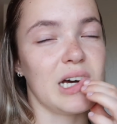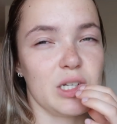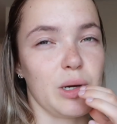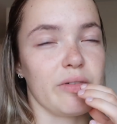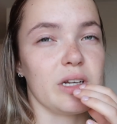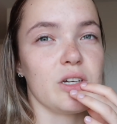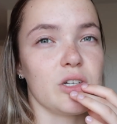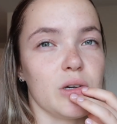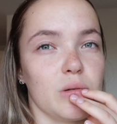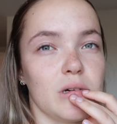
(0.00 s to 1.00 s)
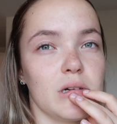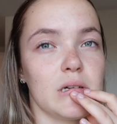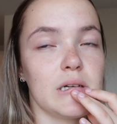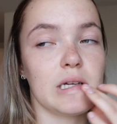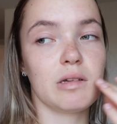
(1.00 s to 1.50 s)
I do have an issue,
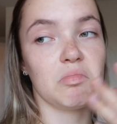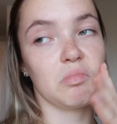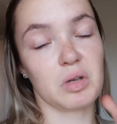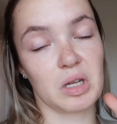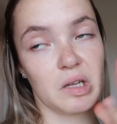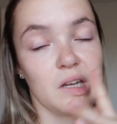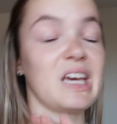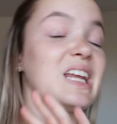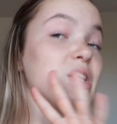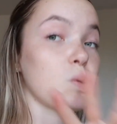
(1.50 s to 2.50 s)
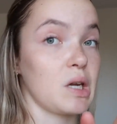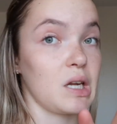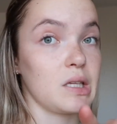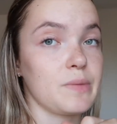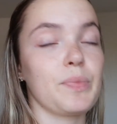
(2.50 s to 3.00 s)
but it is what
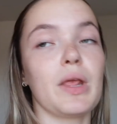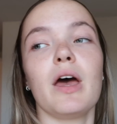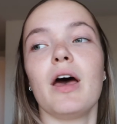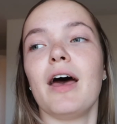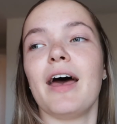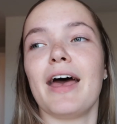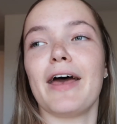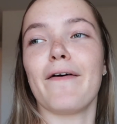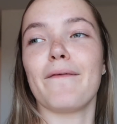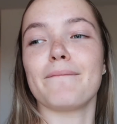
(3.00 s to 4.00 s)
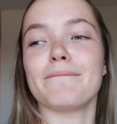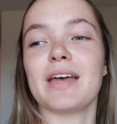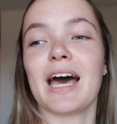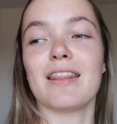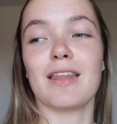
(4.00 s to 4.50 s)
it is.
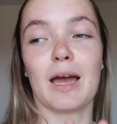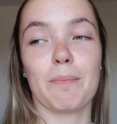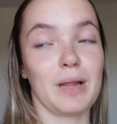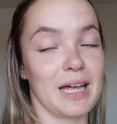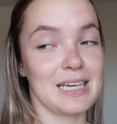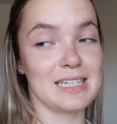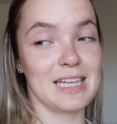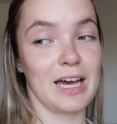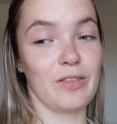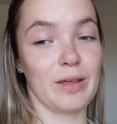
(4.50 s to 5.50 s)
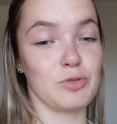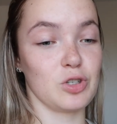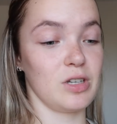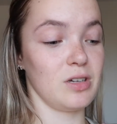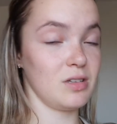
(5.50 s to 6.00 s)
And my plan is now that I'm just
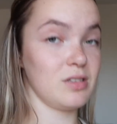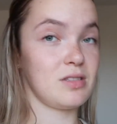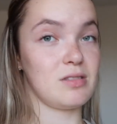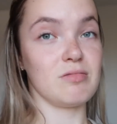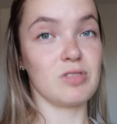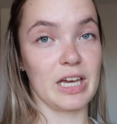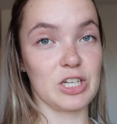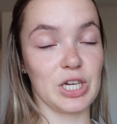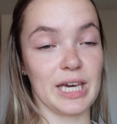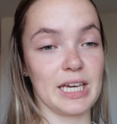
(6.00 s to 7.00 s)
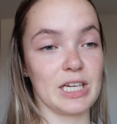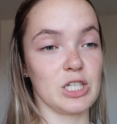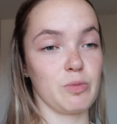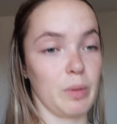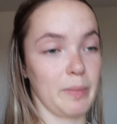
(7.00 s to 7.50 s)
going to get
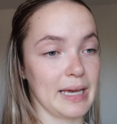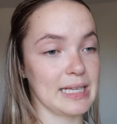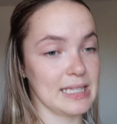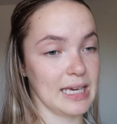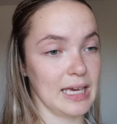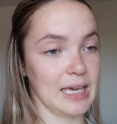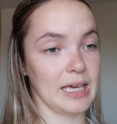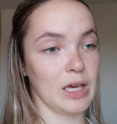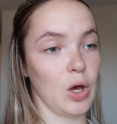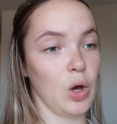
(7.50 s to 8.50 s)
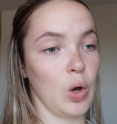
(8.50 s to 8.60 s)
changed, probably make tea,